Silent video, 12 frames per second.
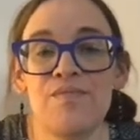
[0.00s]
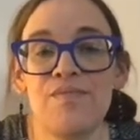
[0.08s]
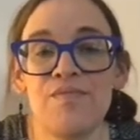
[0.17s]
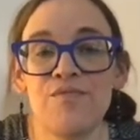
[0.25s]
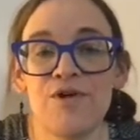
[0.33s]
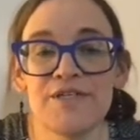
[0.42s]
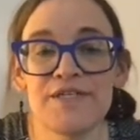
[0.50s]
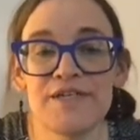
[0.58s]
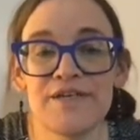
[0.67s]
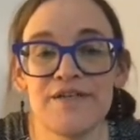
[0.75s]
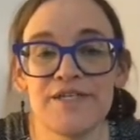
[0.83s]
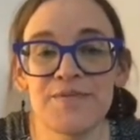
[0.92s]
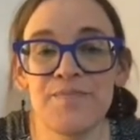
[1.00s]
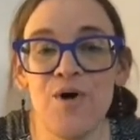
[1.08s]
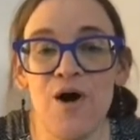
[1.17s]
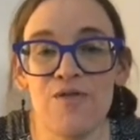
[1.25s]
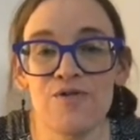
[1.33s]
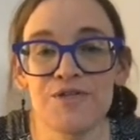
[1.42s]
runs into this
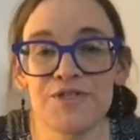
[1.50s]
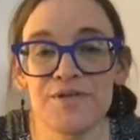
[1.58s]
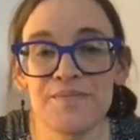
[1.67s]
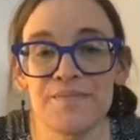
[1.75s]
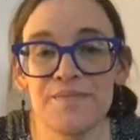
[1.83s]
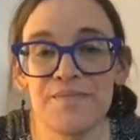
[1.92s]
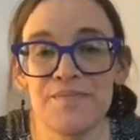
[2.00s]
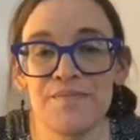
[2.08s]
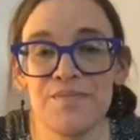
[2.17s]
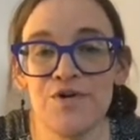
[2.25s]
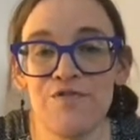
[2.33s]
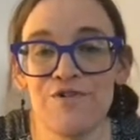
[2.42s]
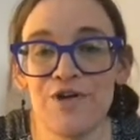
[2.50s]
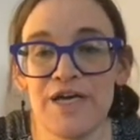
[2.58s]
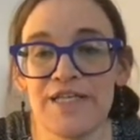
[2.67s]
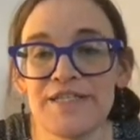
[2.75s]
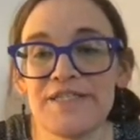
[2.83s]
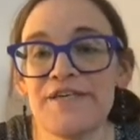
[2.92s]
bothersome move,
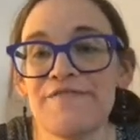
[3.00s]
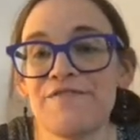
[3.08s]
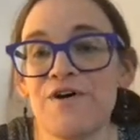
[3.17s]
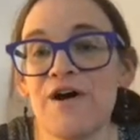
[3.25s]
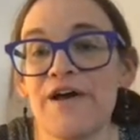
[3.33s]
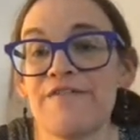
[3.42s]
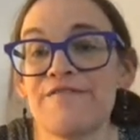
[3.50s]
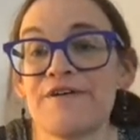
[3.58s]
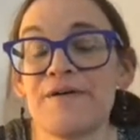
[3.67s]
knight c5.